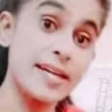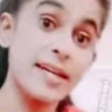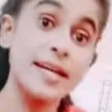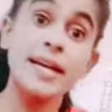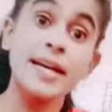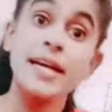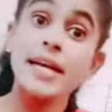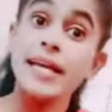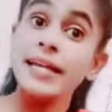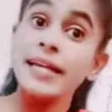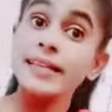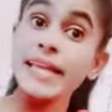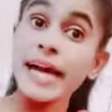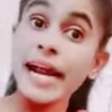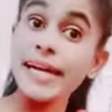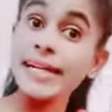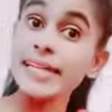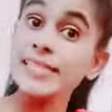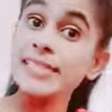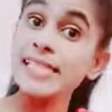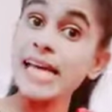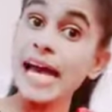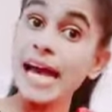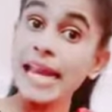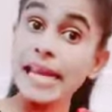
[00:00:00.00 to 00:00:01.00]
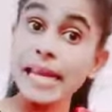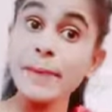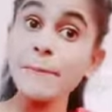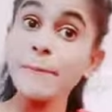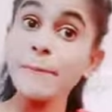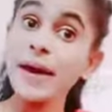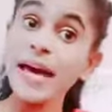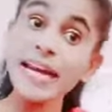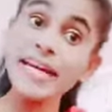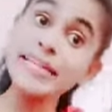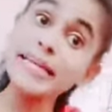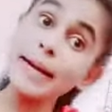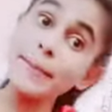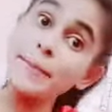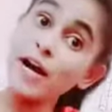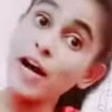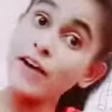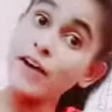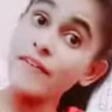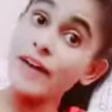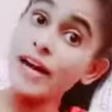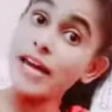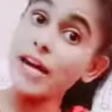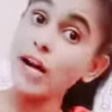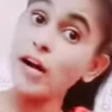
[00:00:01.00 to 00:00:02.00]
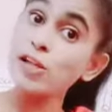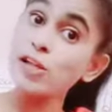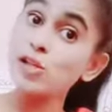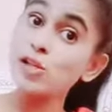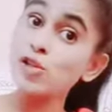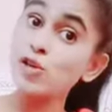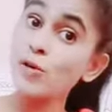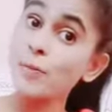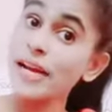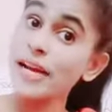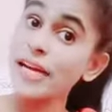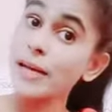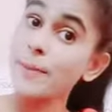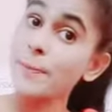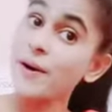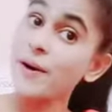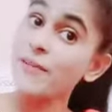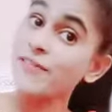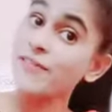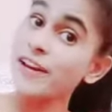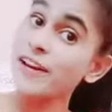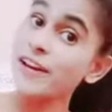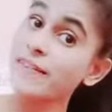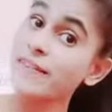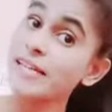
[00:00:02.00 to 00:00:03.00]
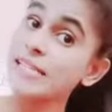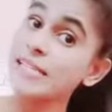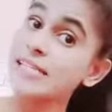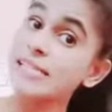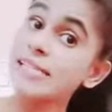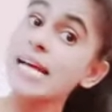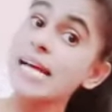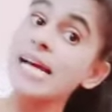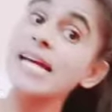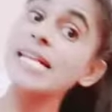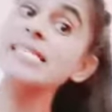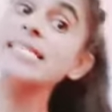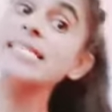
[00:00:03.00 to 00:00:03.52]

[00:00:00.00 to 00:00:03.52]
that xylem parenchyma were also made up of living cells, and